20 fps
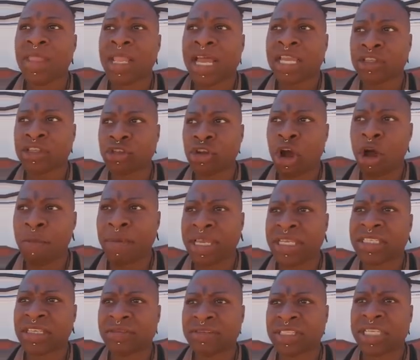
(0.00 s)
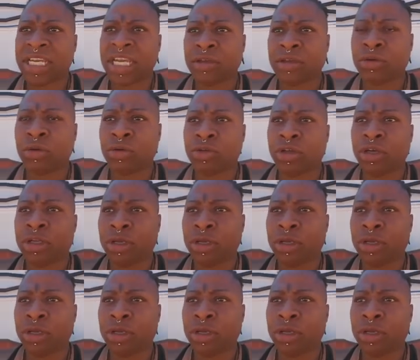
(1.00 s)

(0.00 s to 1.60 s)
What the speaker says: I saw myself standing on the